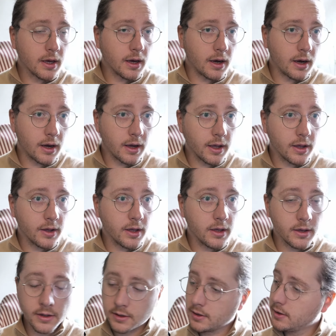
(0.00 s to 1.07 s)
I
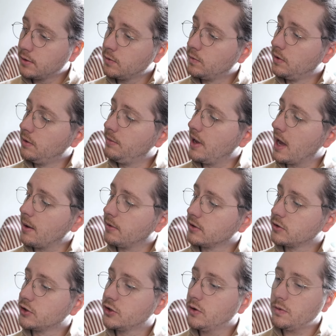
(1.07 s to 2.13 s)
will be able
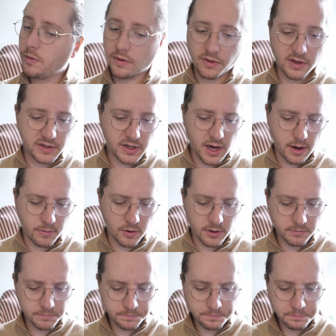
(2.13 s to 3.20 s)
to shoot with this
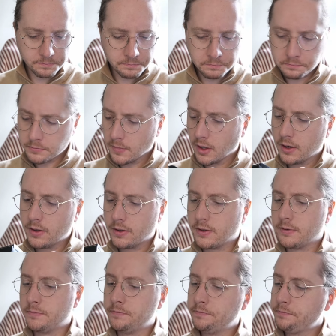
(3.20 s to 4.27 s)

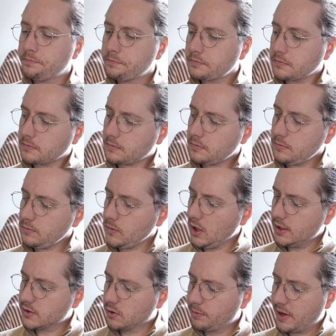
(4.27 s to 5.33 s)
camera.
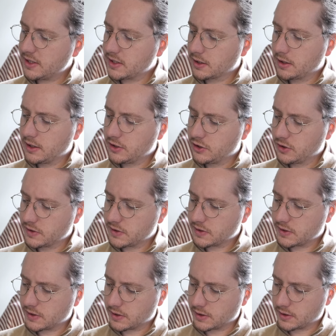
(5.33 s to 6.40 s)
So basically
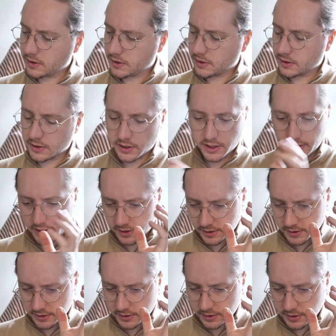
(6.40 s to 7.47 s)
just a
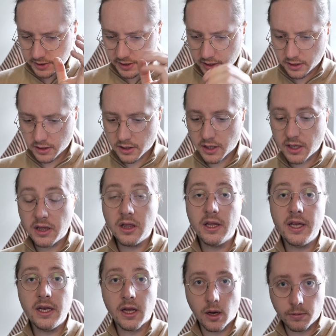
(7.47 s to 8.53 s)
little
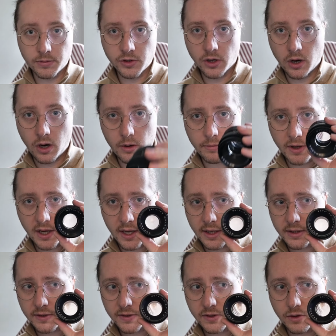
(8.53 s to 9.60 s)
cleanup job
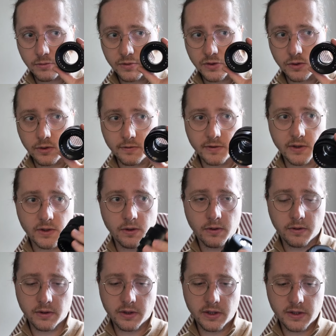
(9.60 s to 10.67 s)
and some service
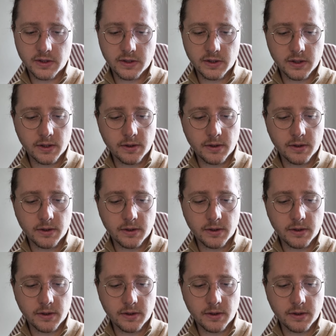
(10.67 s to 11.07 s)
on this